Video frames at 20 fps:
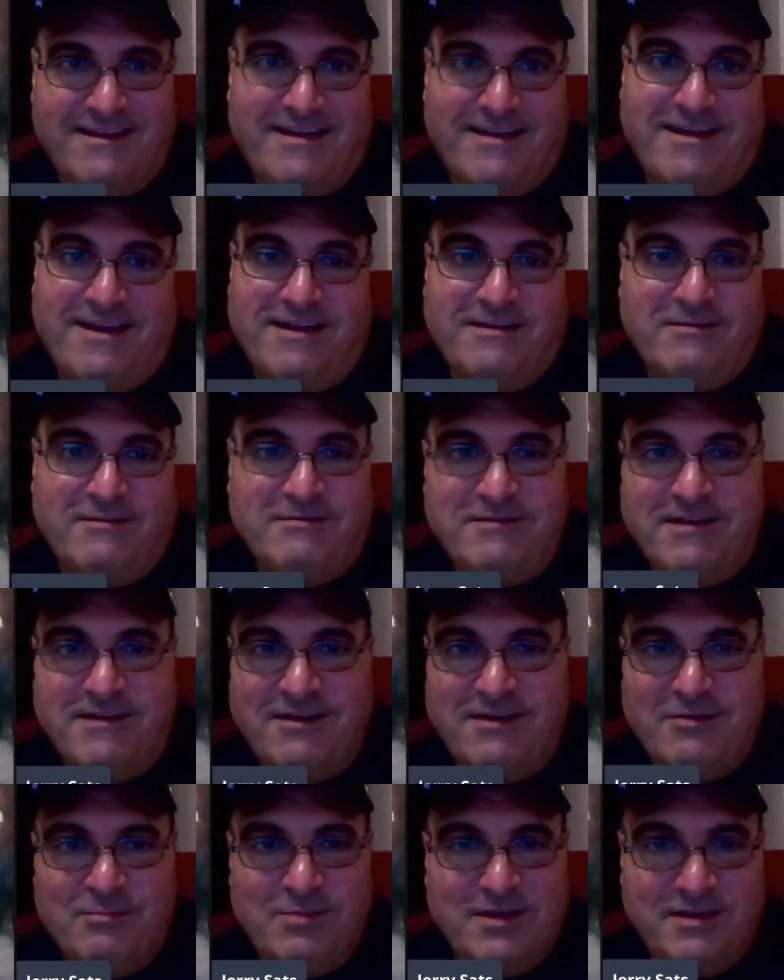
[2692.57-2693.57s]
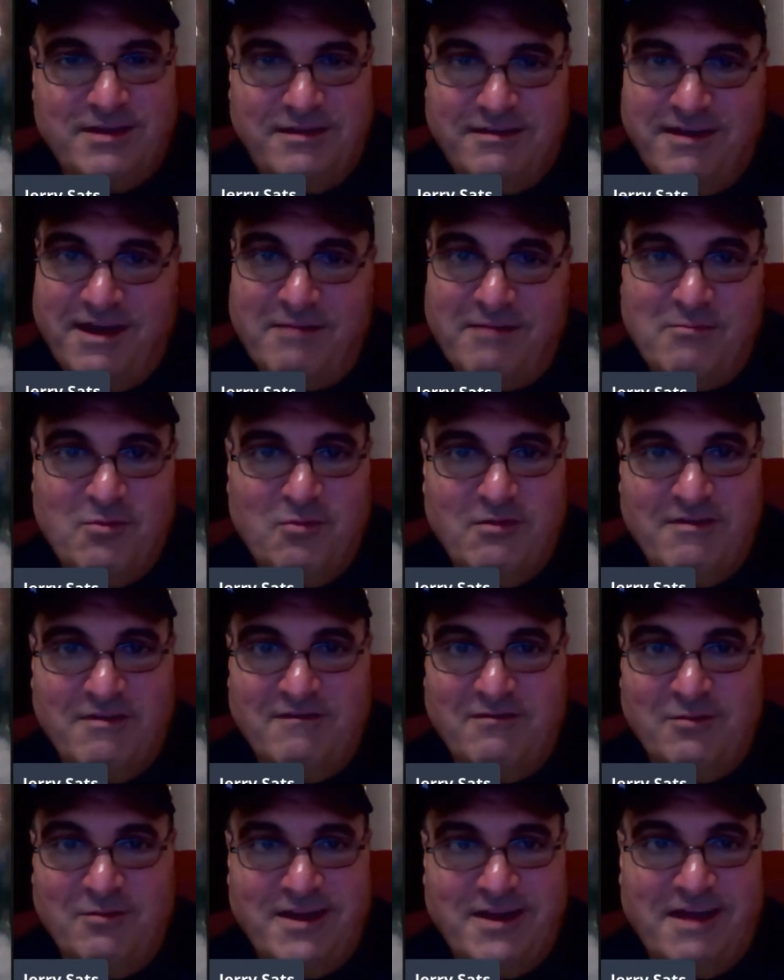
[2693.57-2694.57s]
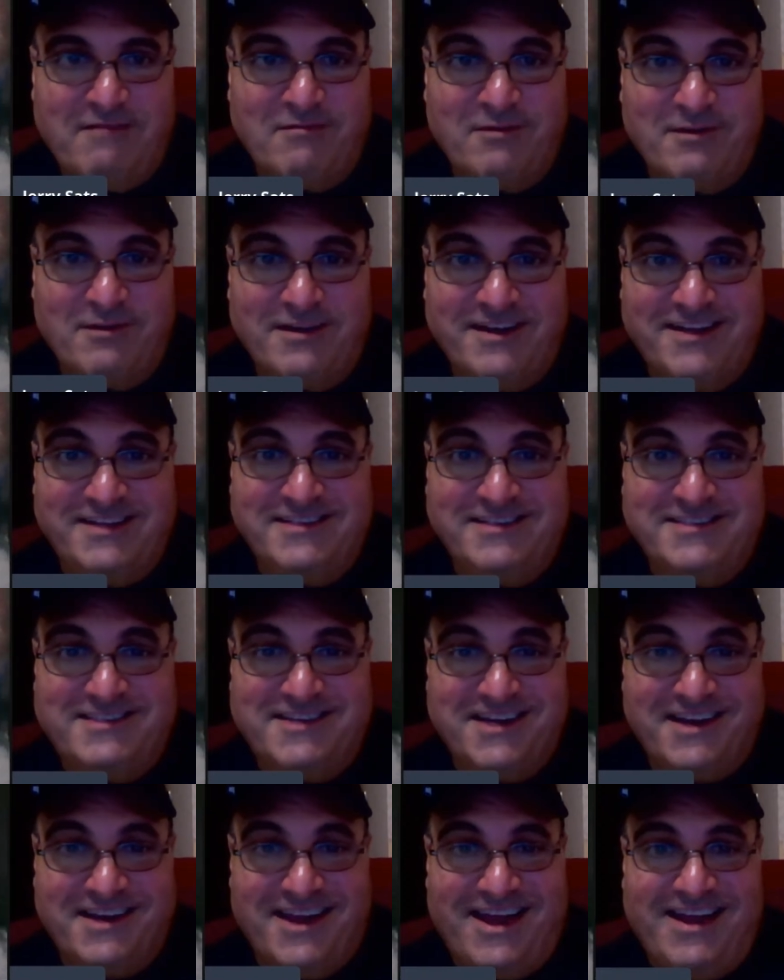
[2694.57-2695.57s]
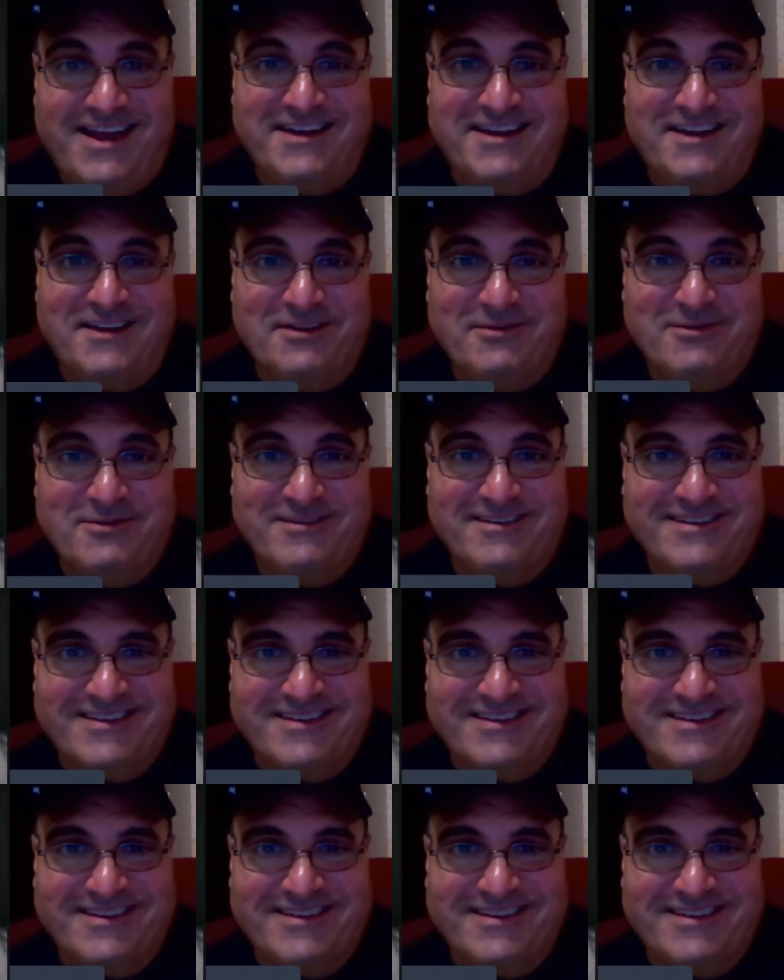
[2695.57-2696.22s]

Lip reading: I don't know, but you got more of whatever it is than I do.